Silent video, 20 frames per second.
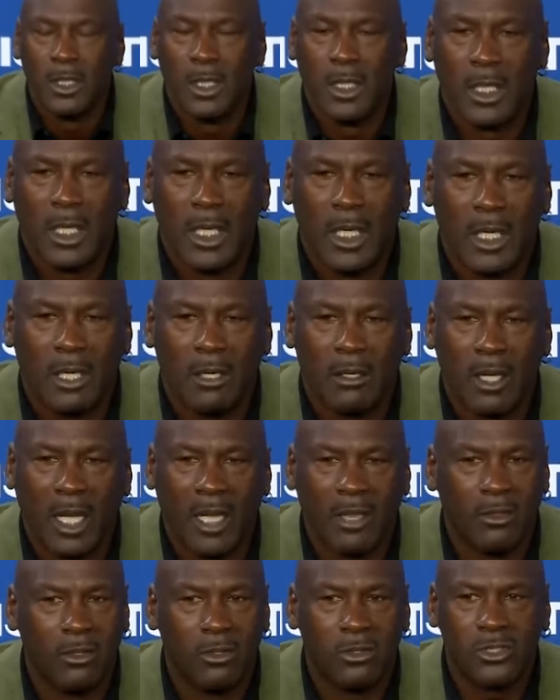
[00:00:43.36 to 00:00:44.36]
he makes it clear
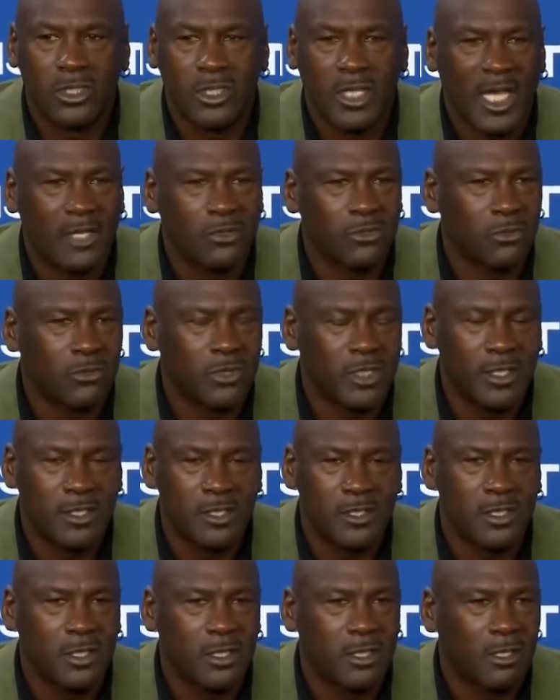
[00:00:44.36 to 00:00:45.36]
during his interview and
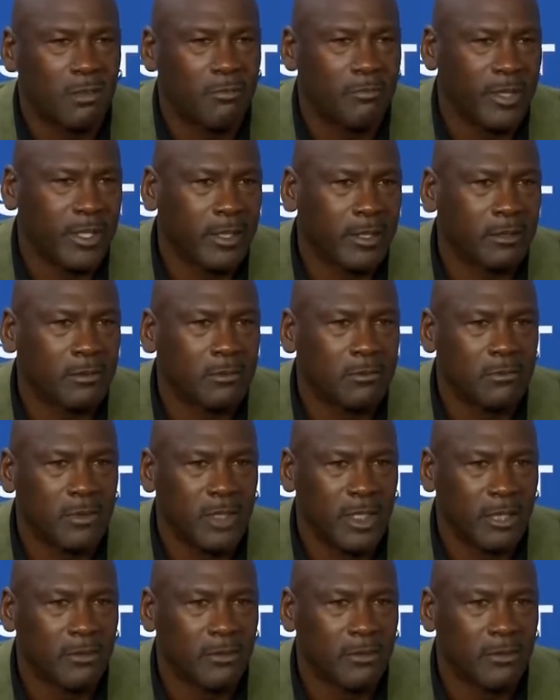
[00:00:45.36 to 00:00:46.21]
makes sure to get this point